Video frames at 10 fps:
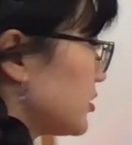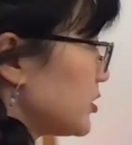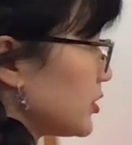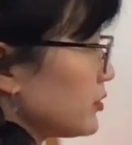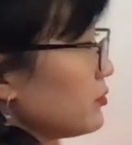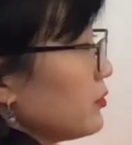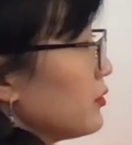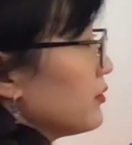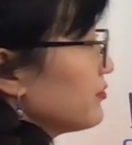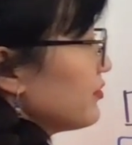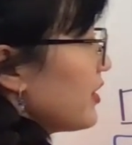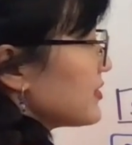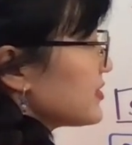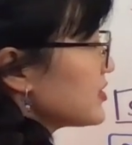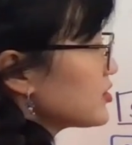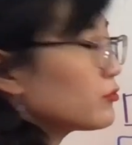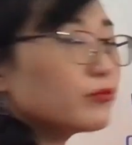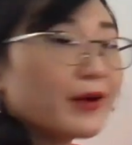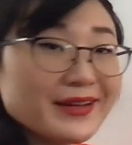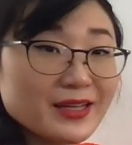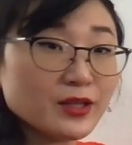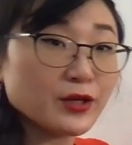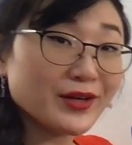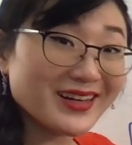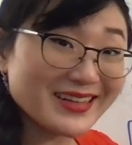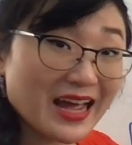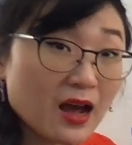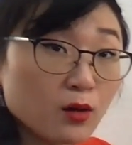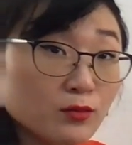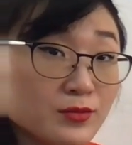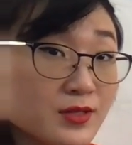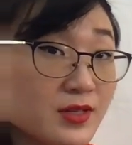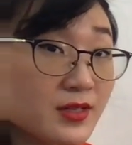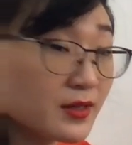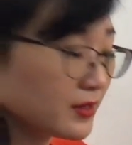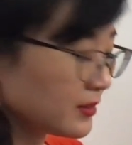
2, friends. These are regular nouns.